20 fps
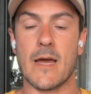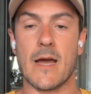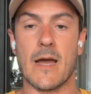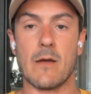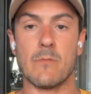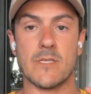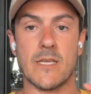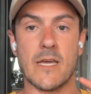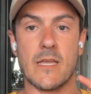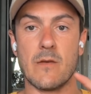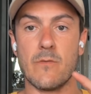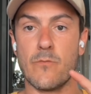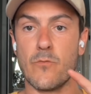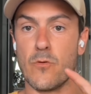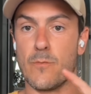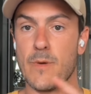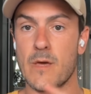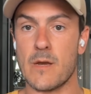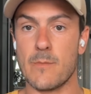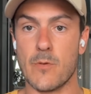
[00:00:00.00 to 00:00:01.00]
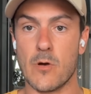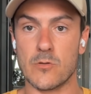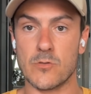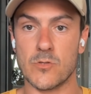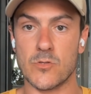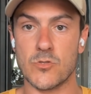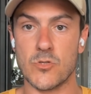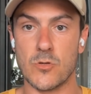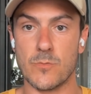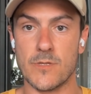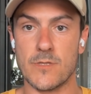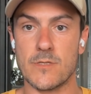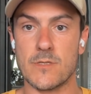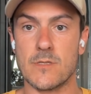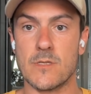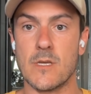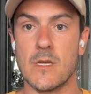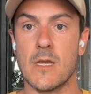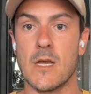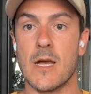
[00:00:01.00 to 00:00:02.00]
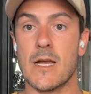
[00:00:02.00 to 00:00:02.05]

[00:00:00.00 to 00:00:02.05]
I was headed for a metabolic disturbance.